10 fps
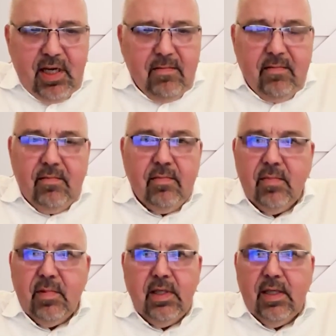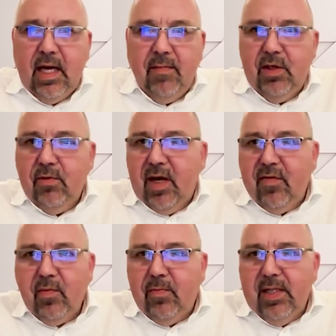You
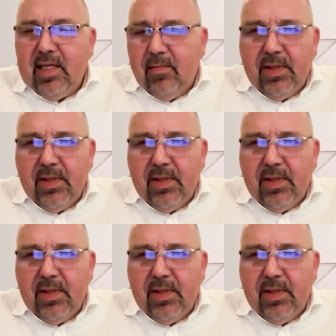have to build up